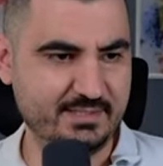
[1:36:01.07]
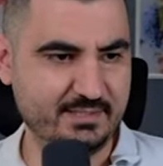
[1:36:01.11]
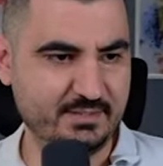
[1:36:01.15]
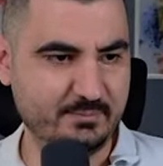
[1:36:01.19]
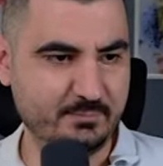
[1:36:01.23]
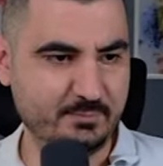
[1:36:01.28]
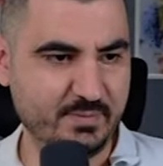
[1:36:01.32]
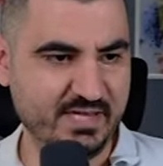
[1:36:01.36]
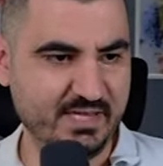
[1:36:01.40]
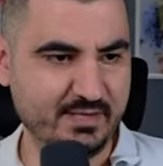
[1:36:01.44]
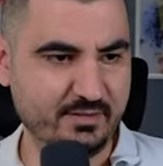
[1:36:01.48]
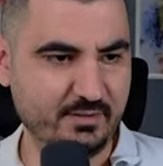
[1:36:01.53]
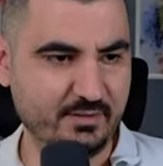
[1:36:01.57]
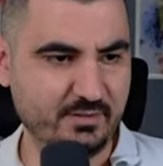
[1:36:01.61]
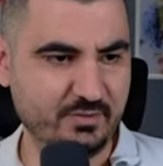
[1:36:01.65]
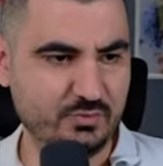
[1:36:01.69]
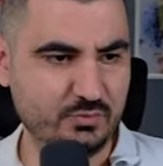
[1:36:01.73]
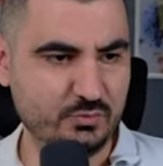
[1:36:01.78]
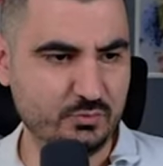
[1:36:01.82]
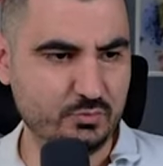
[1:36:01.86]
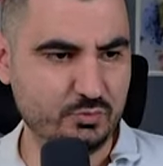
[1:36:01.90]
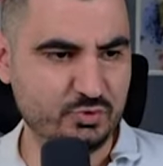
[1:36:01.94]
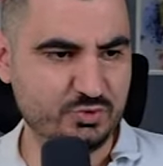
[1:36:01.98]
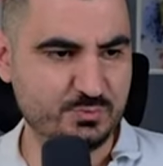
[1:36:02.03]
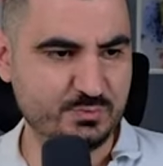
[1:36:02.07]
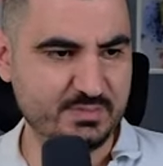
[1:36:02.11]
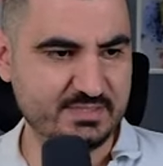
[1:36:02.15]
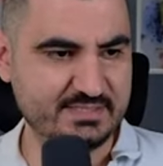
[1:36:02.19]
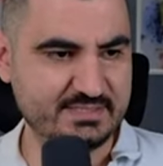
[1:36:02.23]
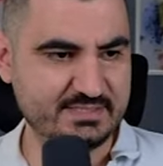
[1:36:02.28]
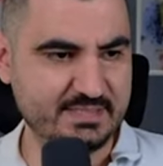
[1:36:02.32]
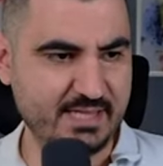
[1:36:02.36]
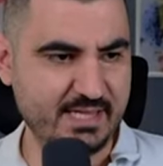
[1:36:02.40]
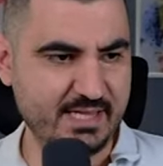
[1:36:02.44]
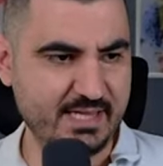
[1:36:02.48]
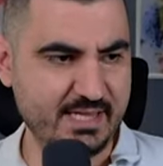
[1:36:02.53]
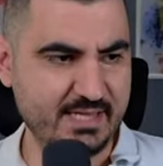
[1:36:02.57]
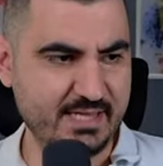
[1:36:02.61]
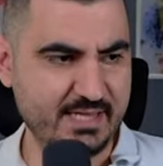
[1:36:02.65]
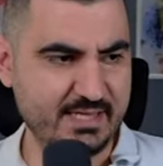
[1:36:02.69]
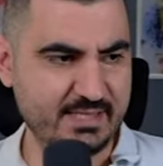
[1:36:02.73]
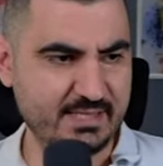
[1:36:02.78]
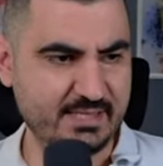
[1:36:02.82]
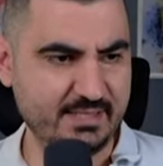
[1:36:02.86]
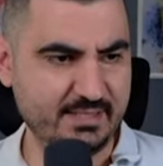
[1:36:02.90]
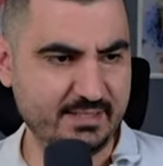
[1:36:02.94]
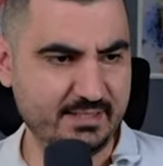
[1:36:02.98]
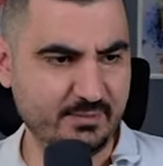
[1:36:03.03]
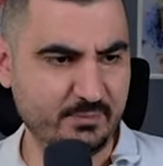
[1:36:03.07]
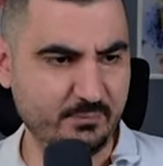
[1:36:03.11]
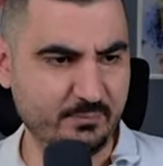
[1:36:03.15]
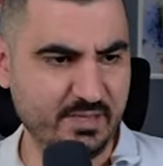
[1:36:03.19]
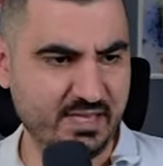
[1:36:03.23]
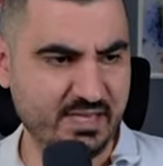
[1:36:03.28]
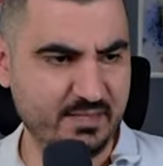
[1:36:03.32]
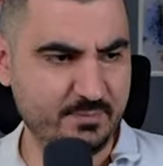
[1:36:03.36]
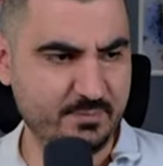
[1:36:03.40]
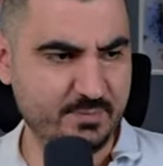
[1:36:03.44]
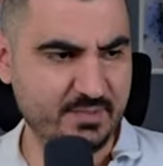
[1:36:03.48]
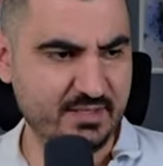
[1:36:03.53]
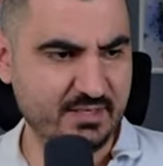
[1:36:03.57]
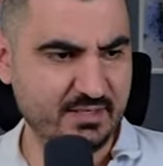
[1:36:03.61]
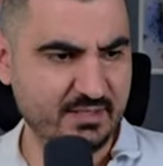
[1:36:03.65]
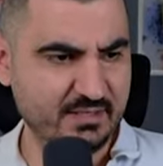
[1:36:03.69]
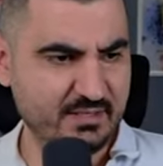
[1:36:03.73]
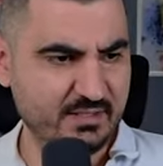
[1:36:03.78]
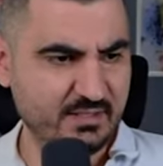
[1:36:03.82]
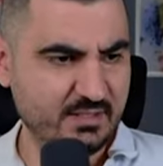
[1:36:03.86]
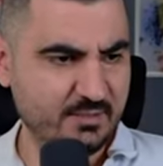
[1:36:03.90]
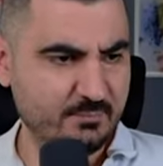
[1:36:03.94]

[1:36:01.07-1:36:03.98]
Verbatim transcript: Ligt here made a huge mistake, and now maybe...